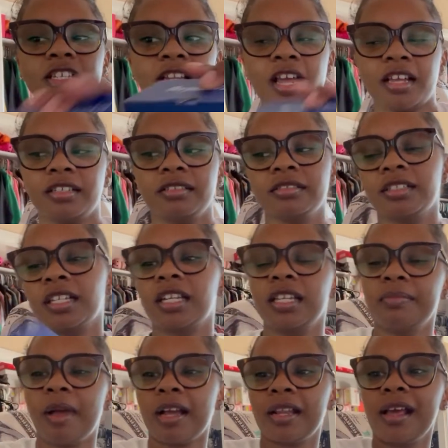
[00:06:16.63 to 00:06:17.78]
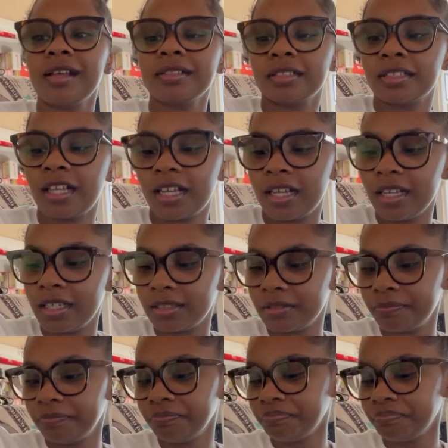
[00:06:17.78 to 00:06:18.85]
like to clean my glasses like that.